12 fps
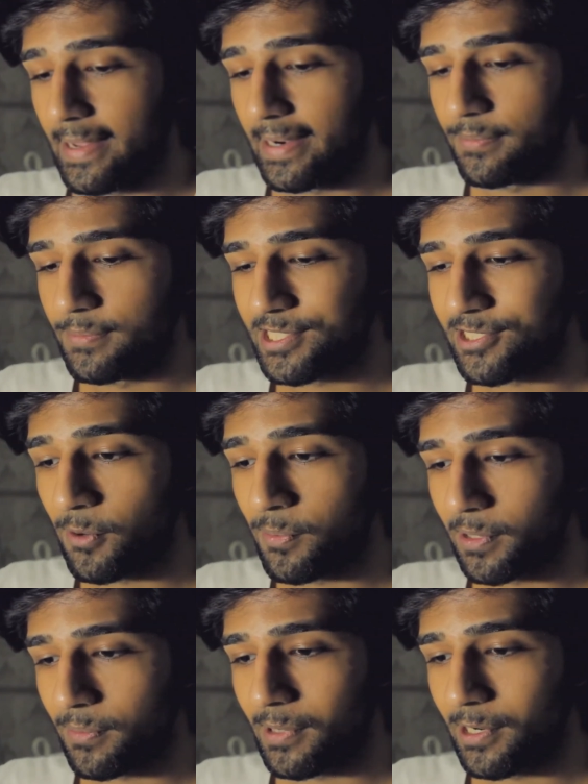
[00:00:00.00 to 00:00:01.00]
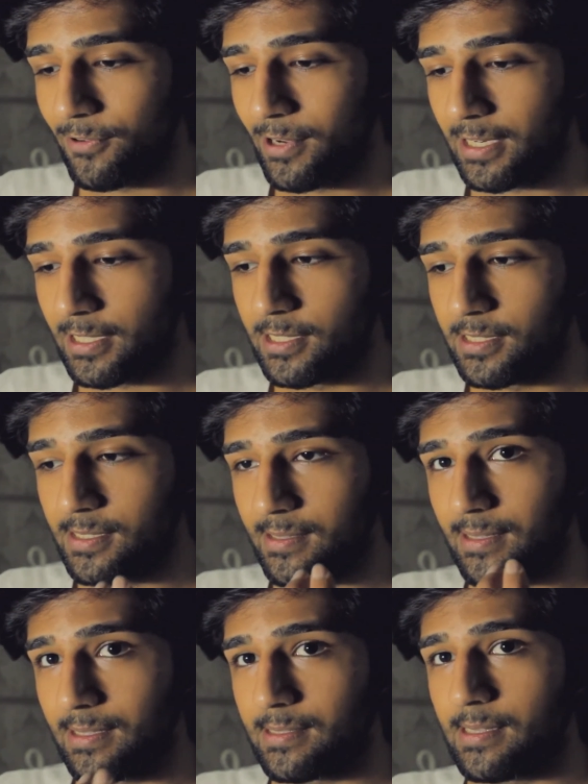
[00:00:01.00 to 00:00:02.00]
and I'm stopping my reaction to
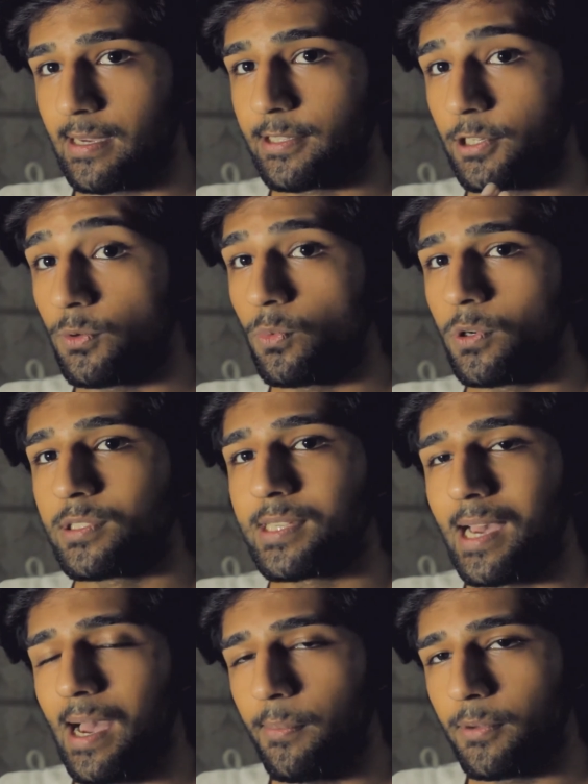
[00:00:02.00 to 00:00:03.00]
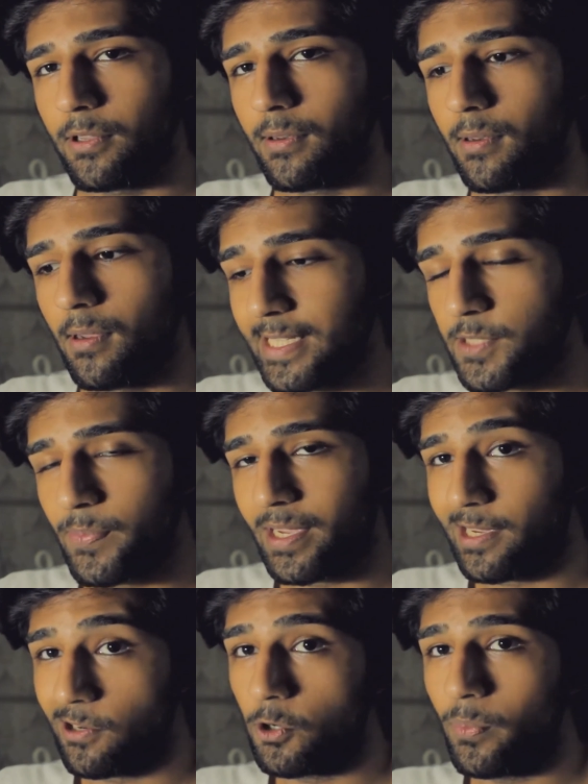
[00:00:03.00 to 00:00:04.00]
things that I don't want to happen, it's
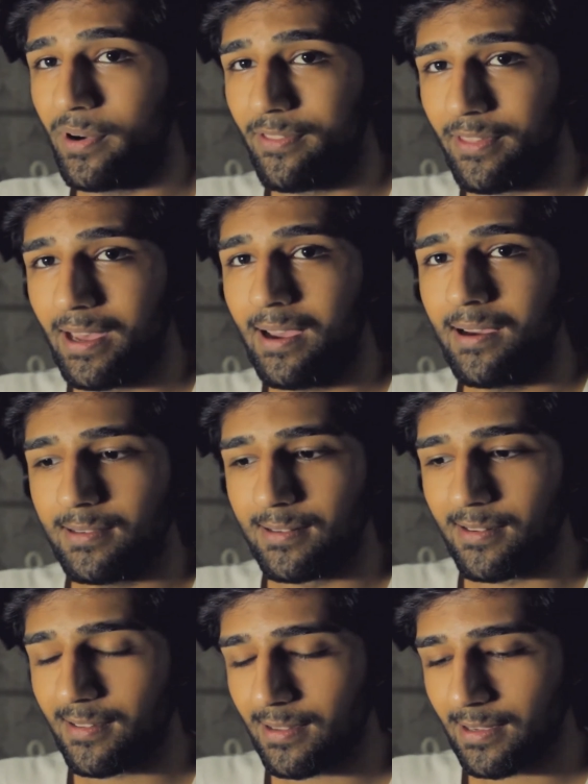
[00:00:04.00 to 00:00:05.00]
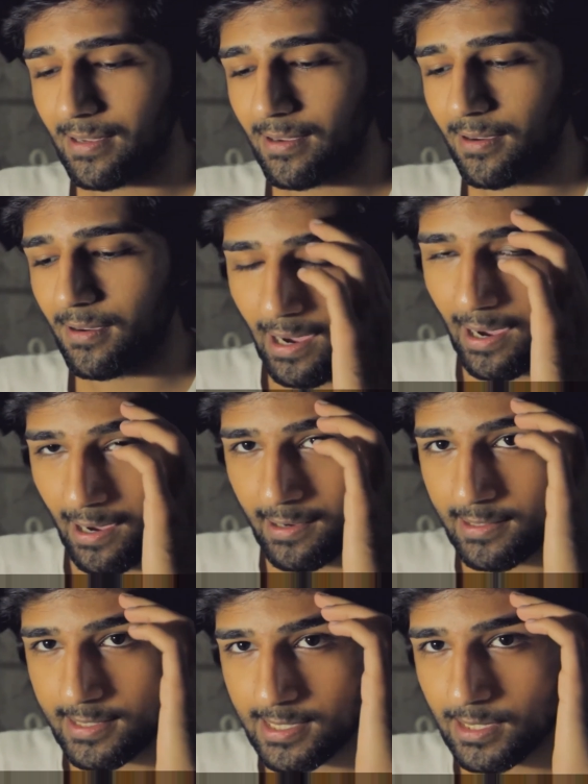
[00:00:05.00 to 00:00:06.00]
picking up on that and thinking,
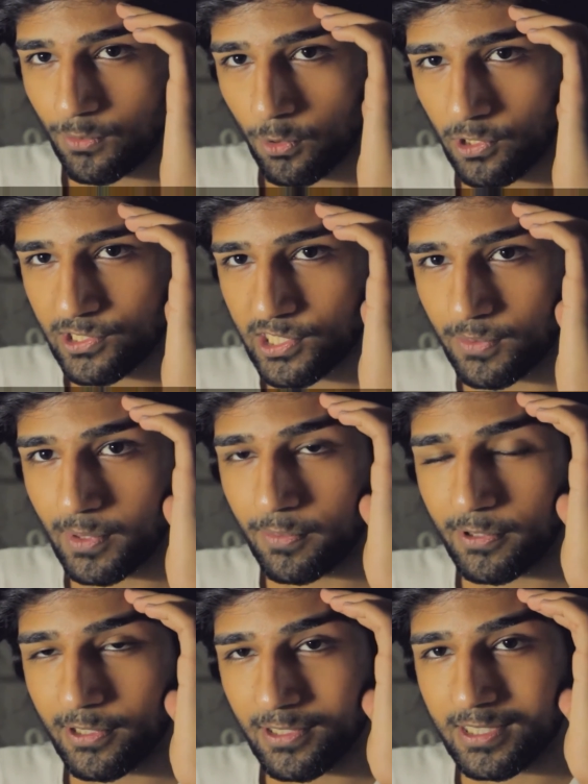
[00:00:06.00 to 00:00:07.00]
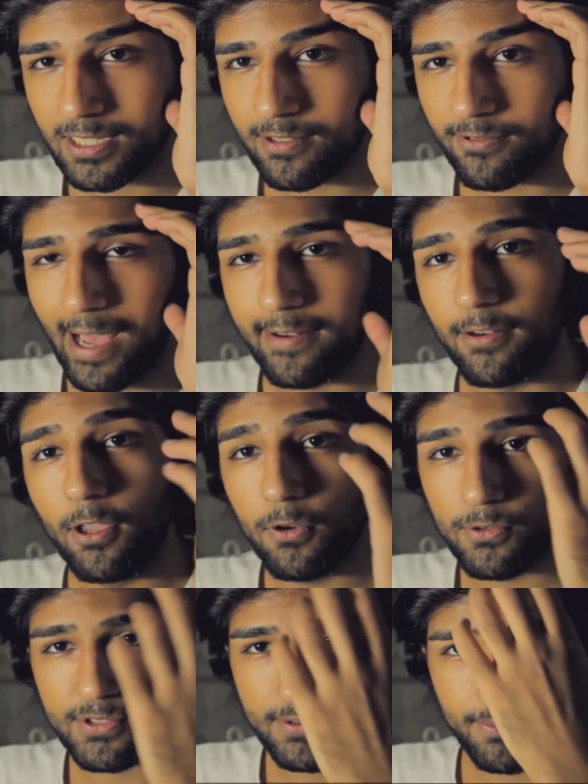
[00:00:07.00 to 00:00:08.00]
Haseeb wants to be productive and
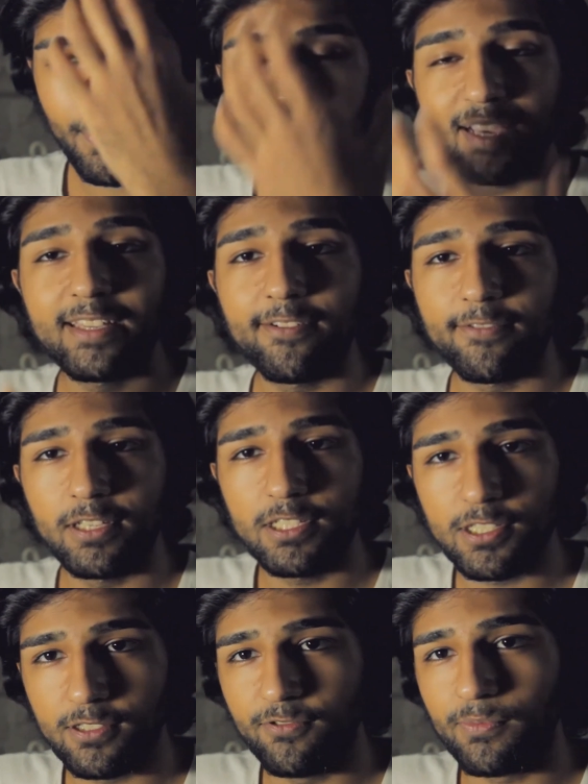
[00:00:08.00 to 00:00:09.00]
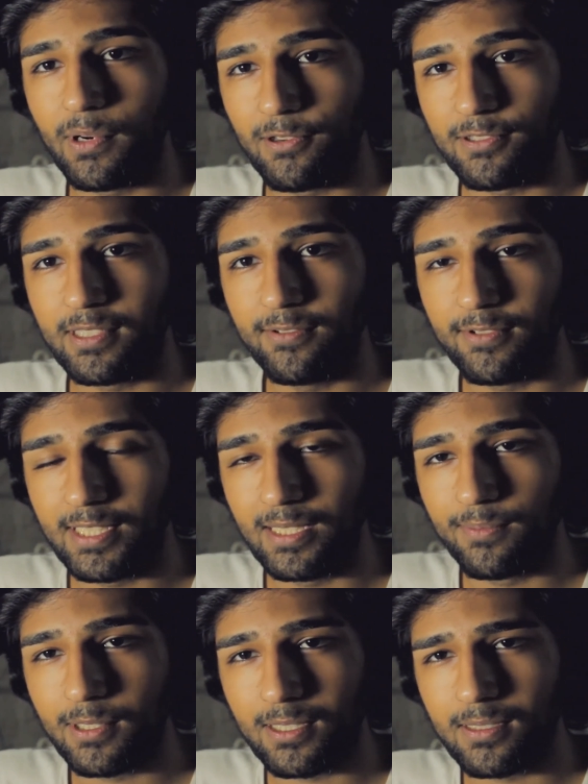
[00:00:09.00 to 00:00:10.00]
knows my definition of productivity,
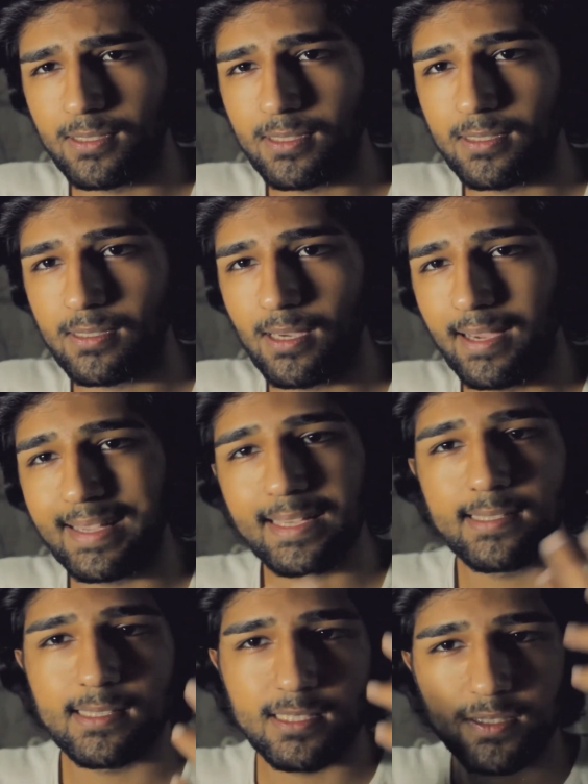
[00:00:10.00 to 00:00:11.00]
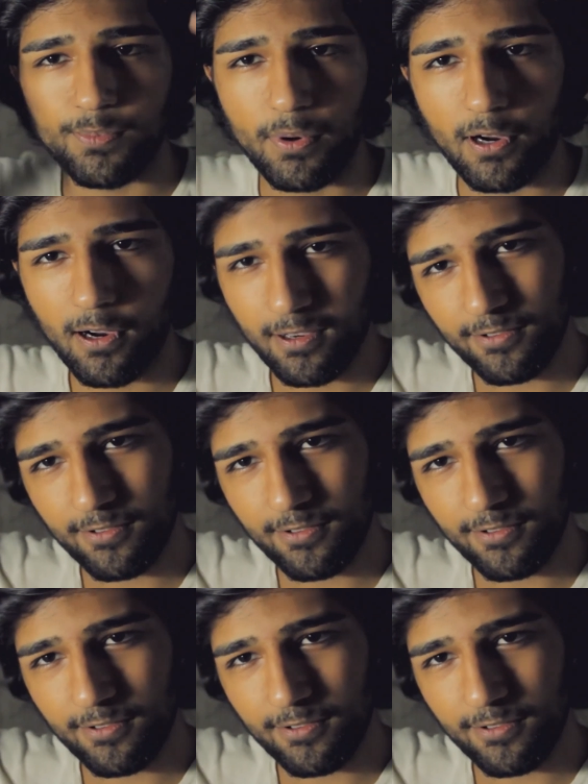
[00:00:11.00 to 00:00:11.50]
because I guess it's a part